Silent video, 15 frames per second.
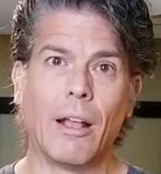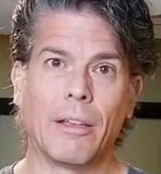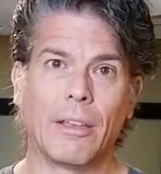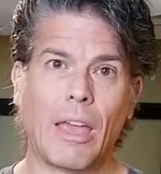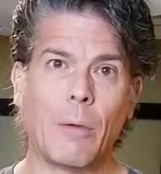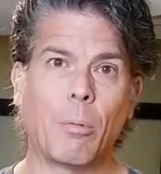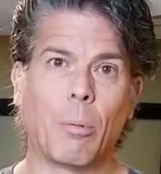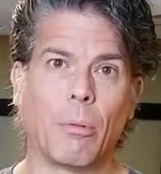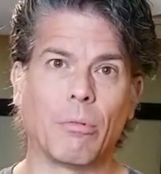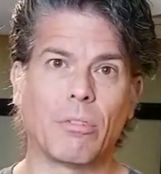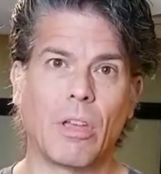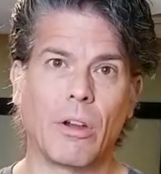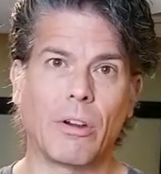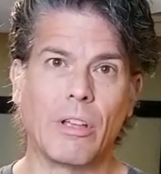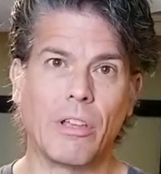capable of
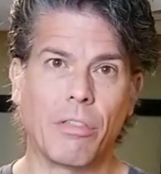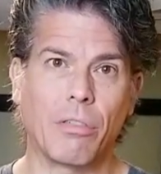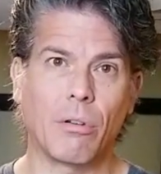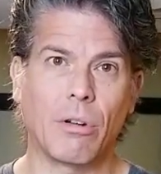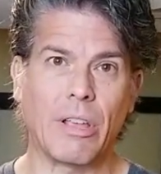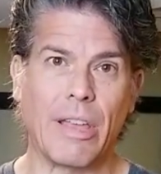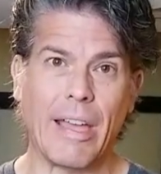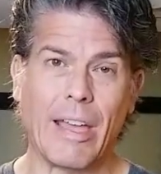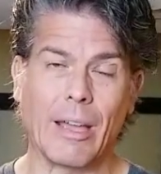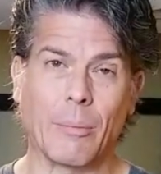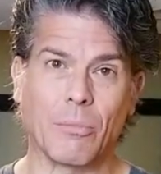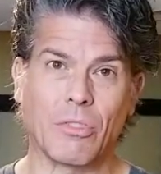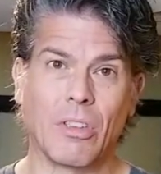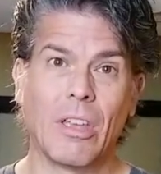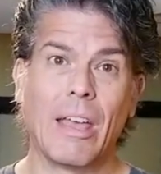carrying 30
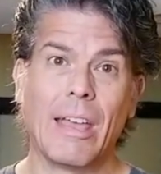amps.